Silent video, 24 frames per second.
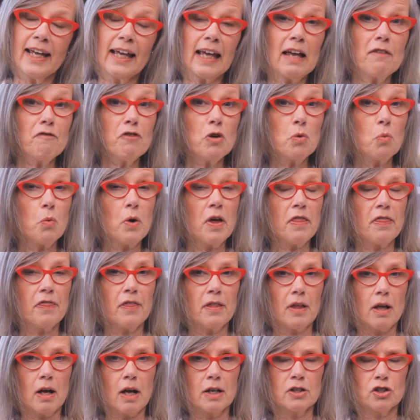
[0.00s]
even with
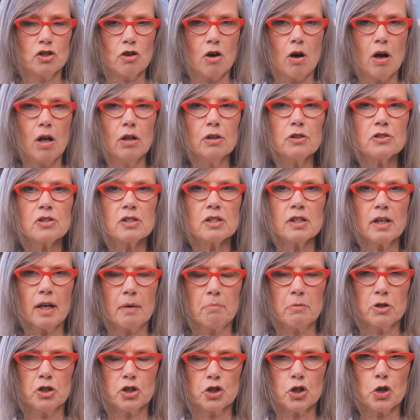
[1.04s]
adults and
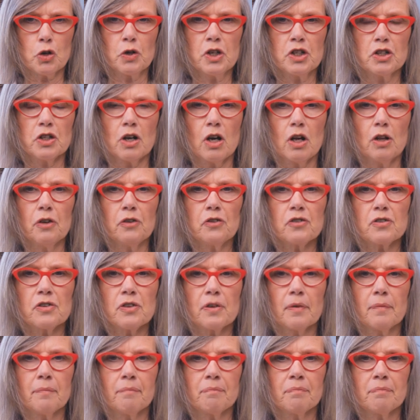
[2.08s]
mature adults,